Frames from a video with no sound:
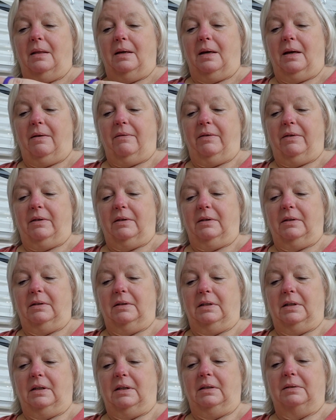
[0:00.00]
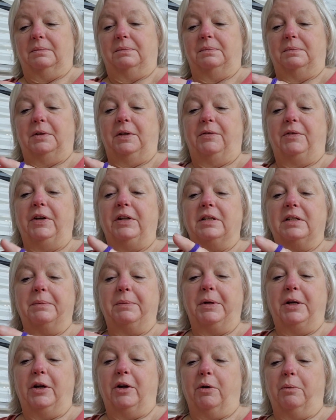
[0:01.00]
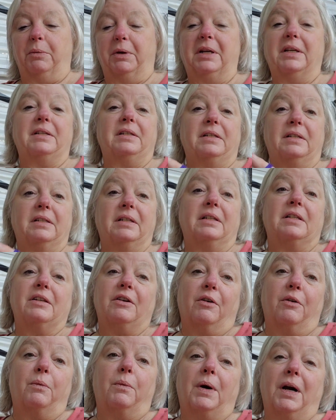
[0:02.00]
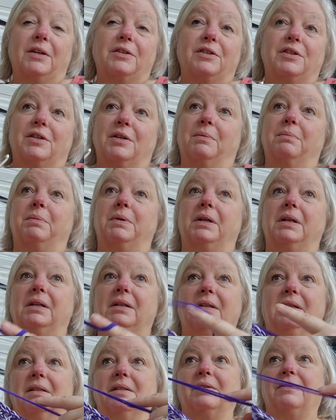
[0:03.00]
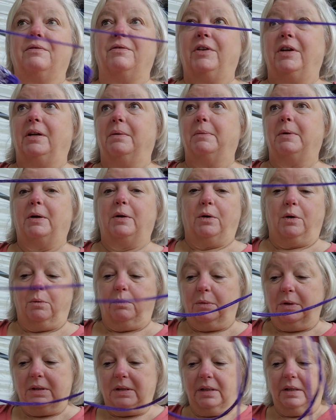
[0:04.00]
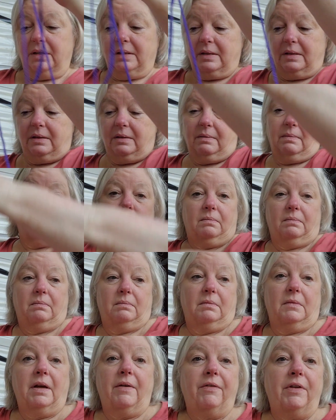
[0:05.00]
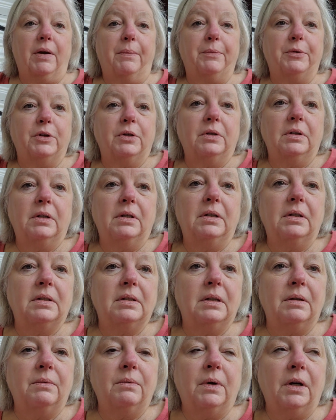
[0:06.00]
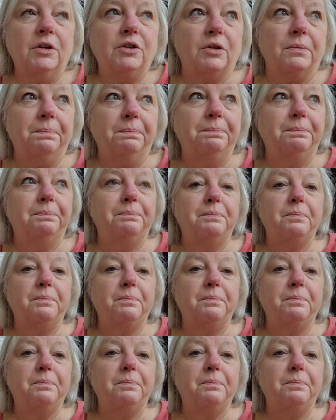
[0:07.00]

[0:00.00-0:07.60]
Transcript: They have a, uh, he feeds them here because he sits here and watches them, but he doesn't feed them at home because he doesn't have the opportunity to sit and watch them.